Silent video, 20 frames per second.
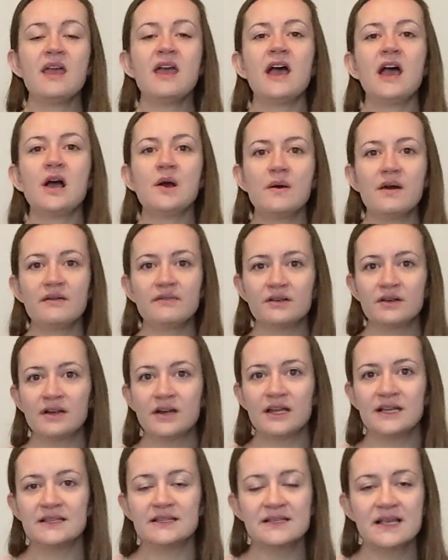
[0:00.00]
However,
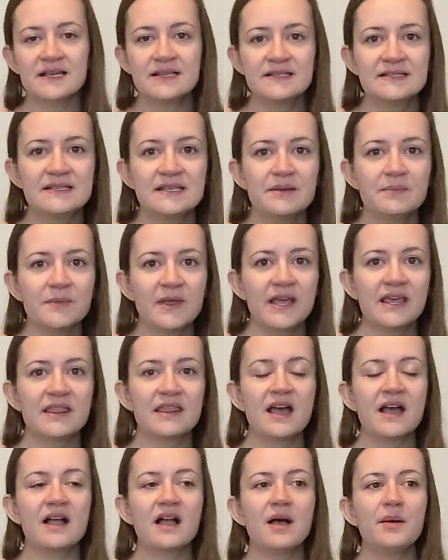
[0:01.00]
it does seem like that